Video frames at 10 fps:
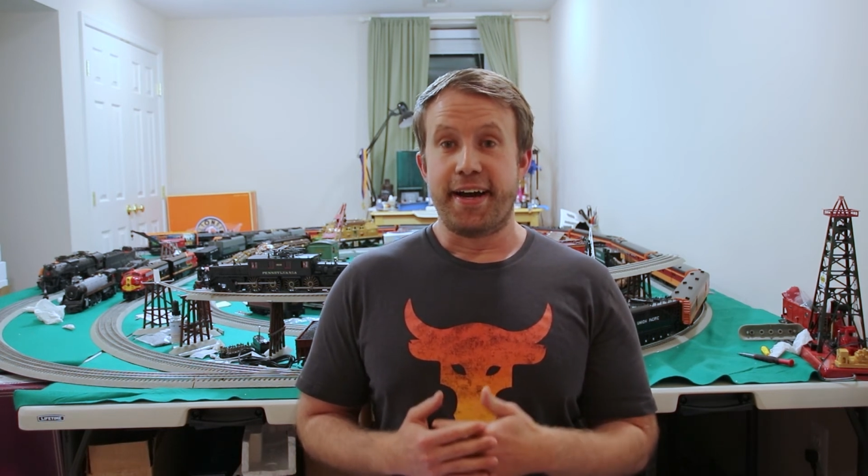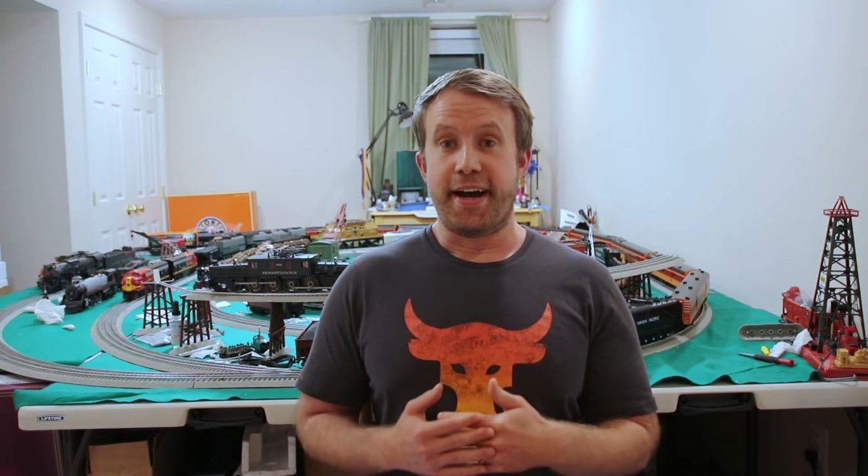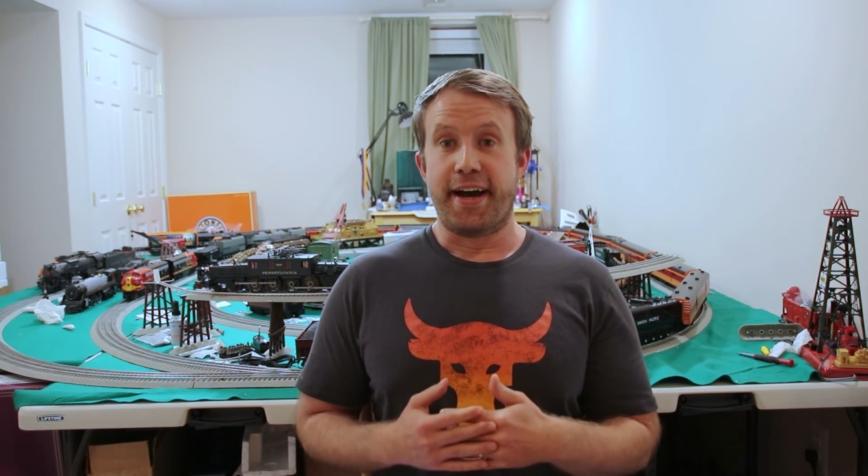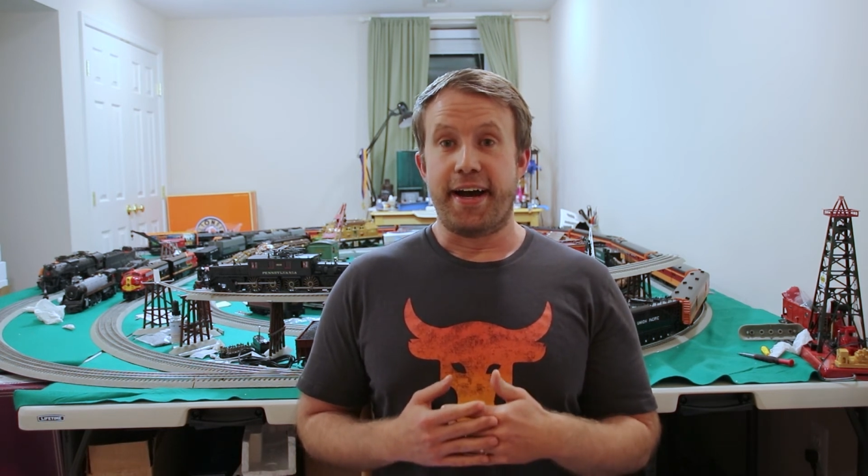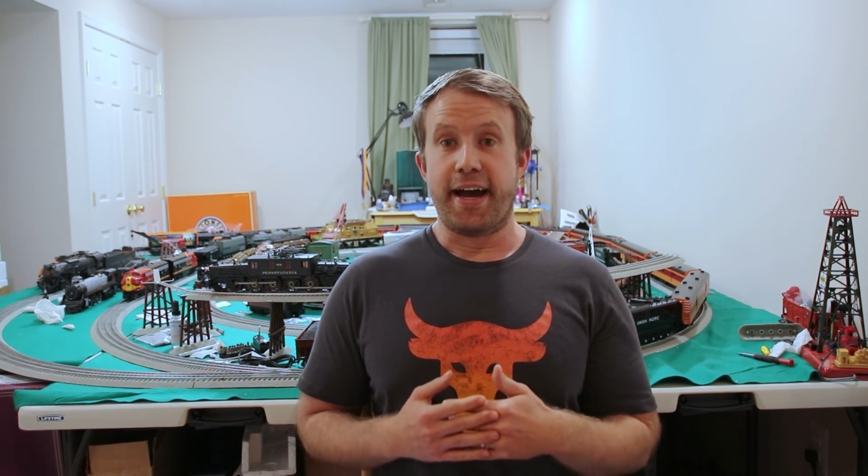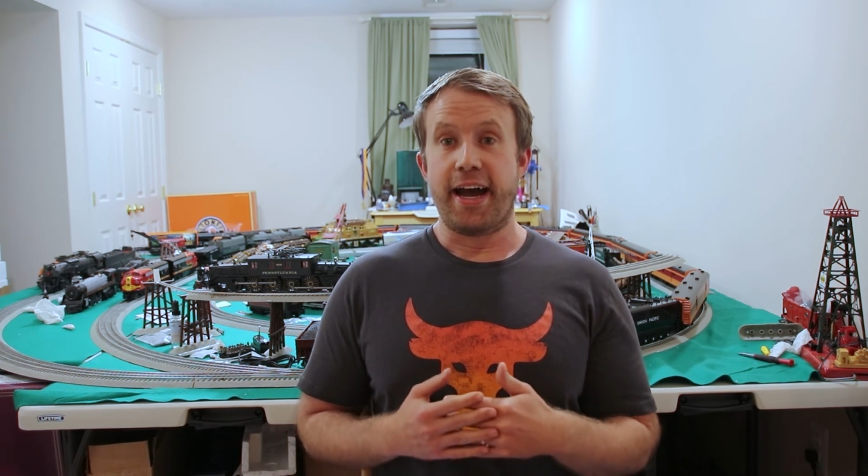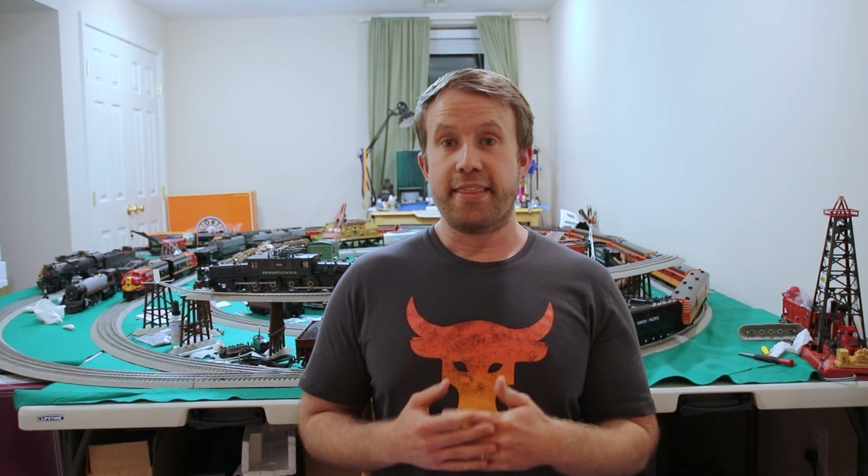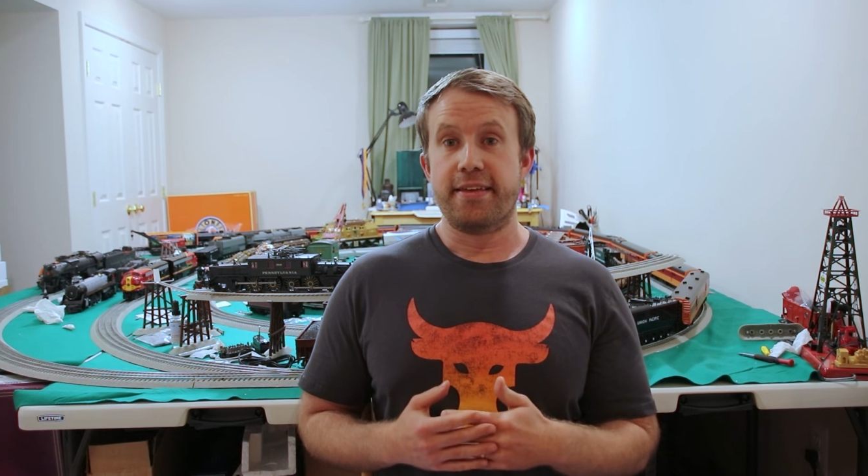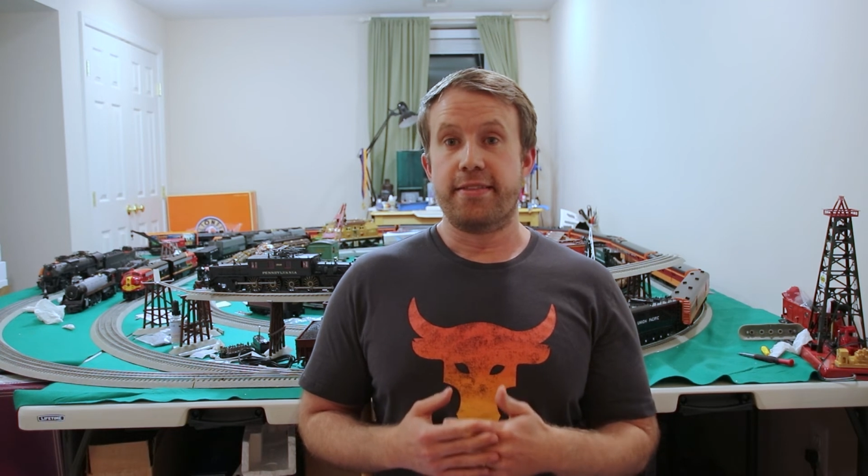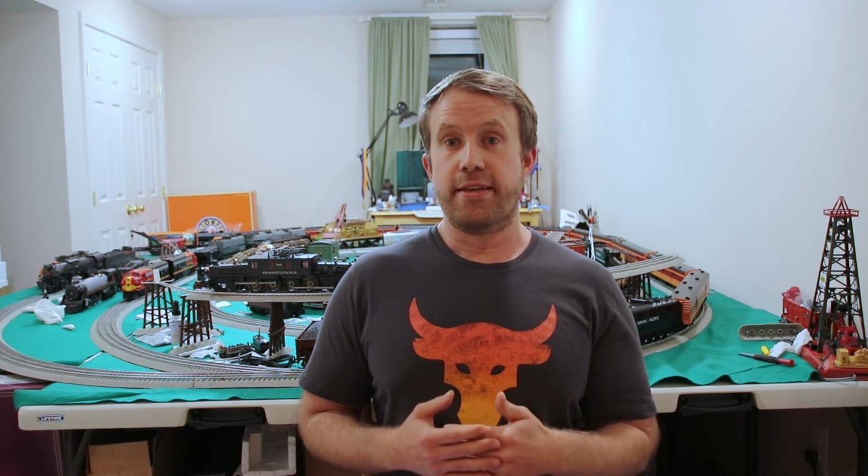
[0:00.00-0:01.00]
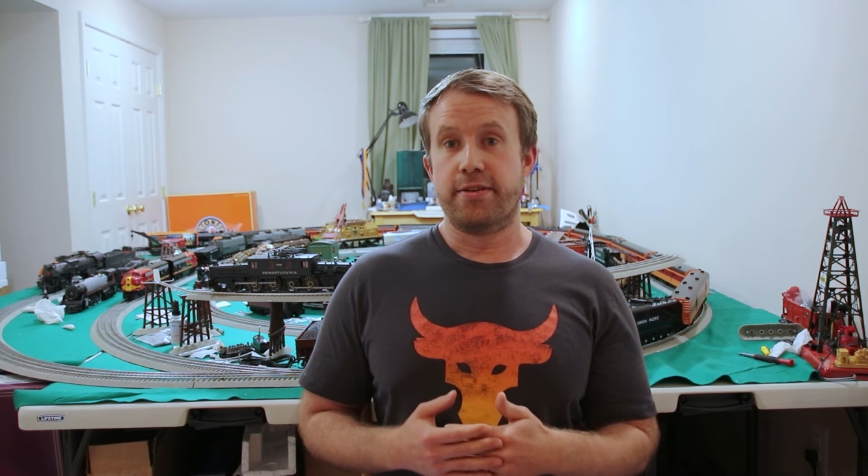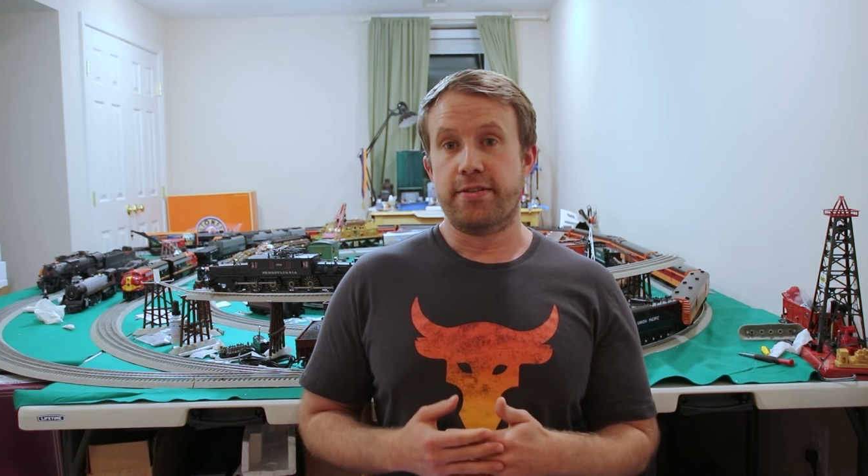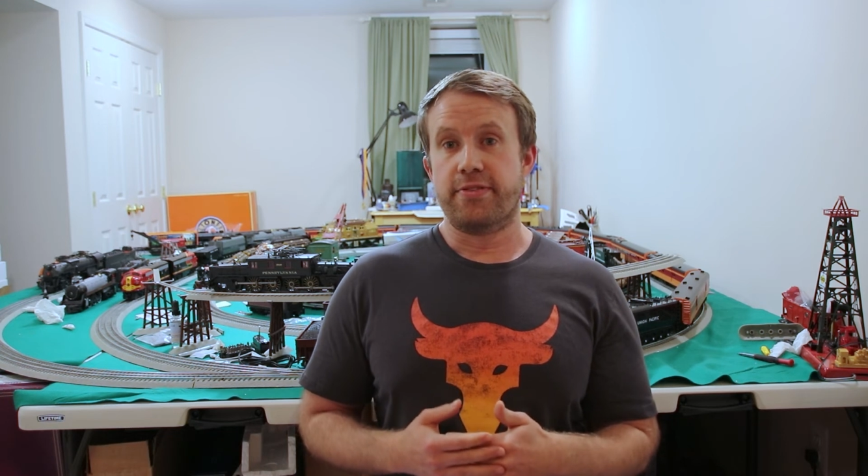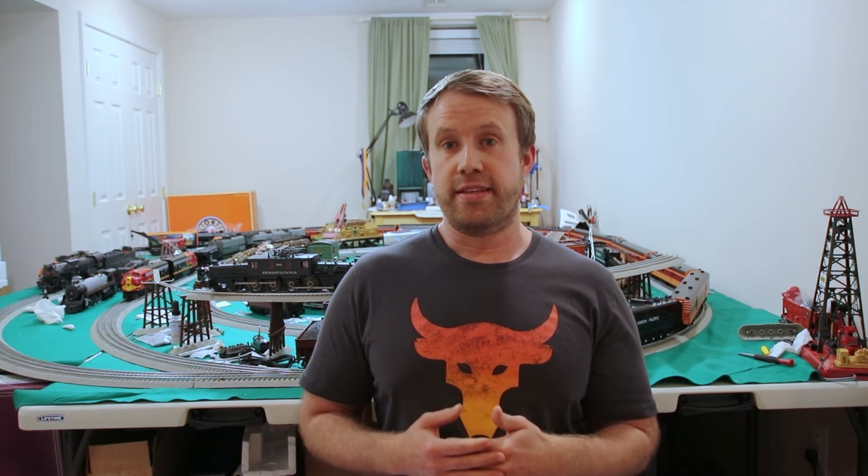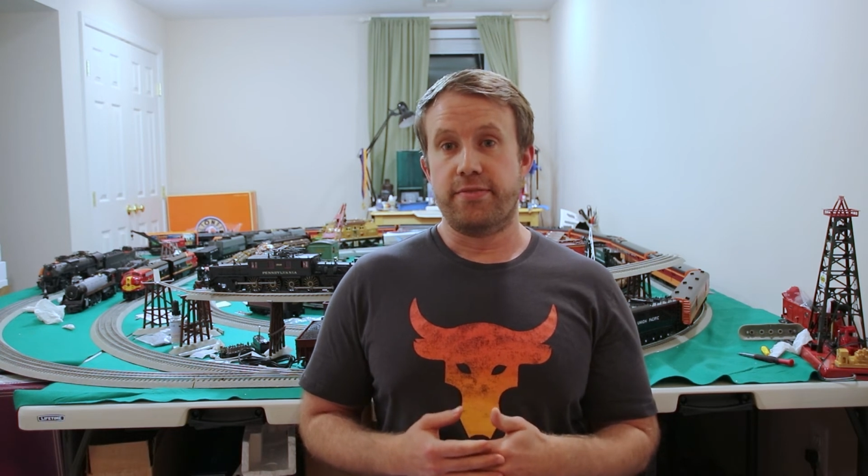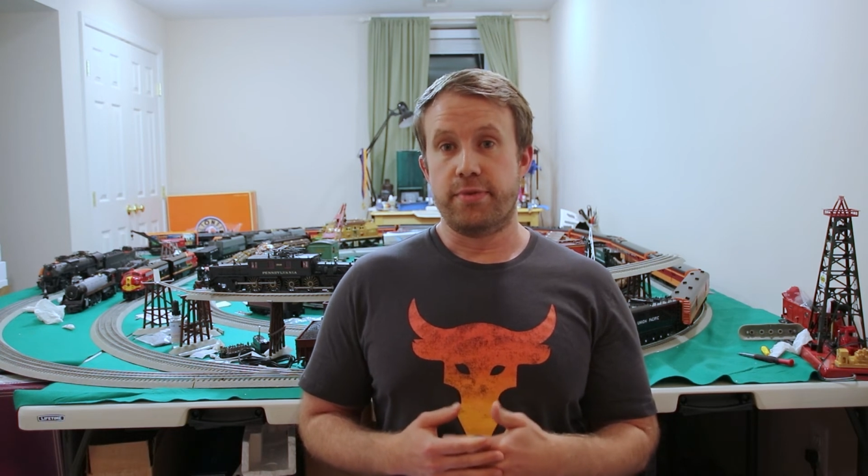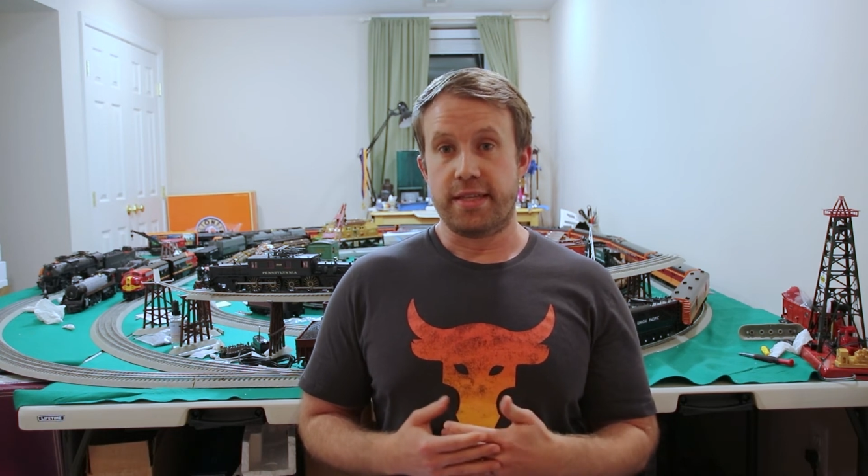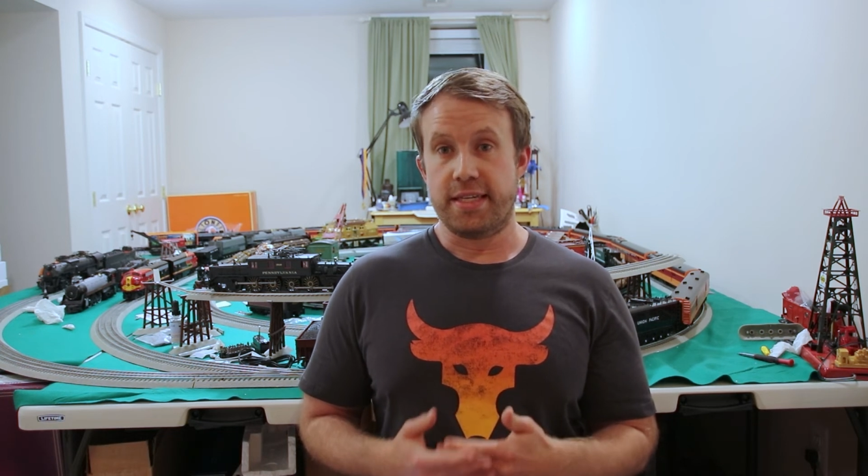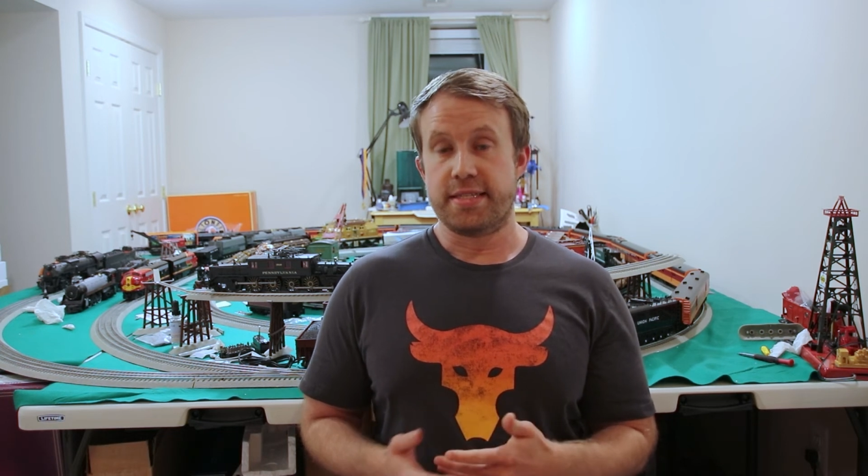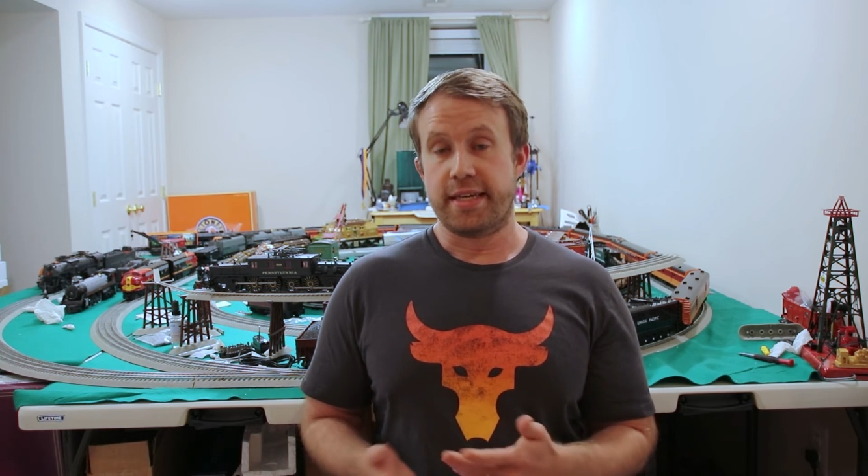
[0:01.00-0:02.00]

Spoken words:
I think they could have released